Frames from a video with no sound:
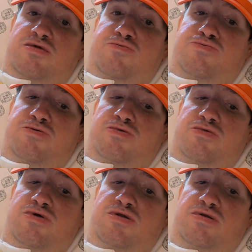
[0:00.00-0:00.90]
I feel
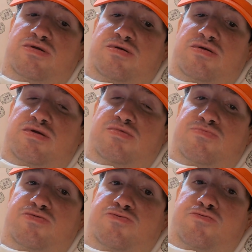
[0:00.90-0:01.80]
like he's
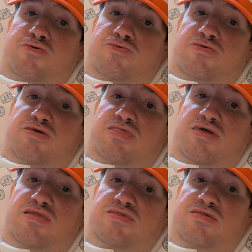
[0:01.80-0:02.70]
been struggling a
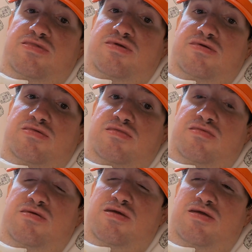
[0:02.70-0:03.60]
lot this season.